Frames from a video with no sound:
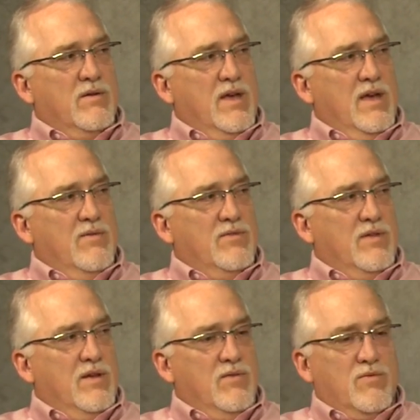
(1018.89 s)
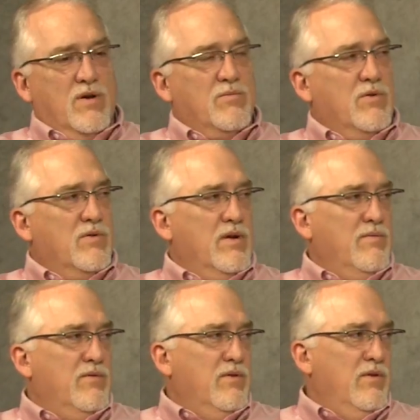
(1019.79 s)
calves in the HealthTrack
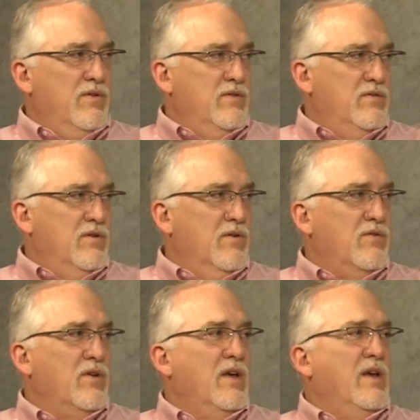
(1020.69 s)
program for all these years.